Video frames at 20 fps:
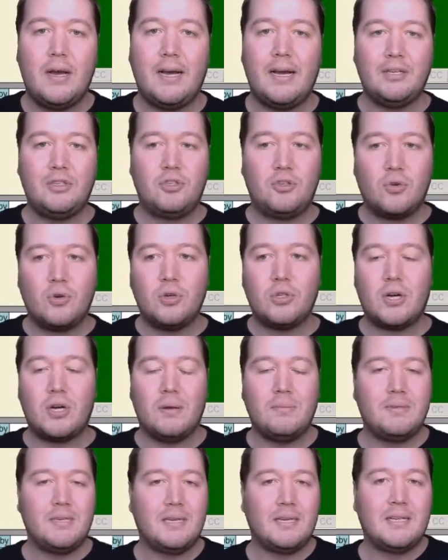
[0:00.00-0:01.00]
draw
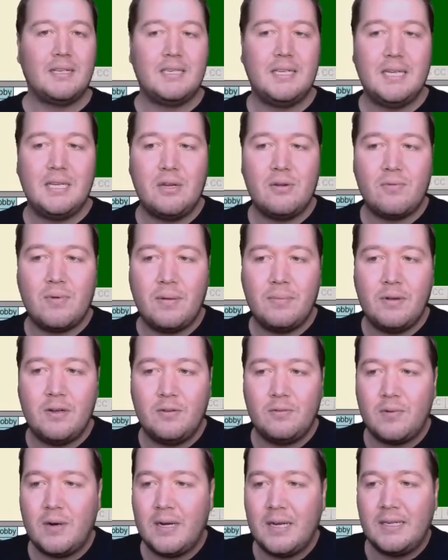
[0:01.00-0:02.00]
trumps and continue
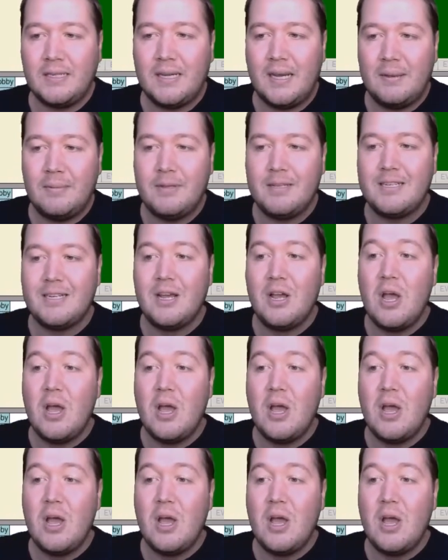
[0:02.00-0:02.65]
running diamonds.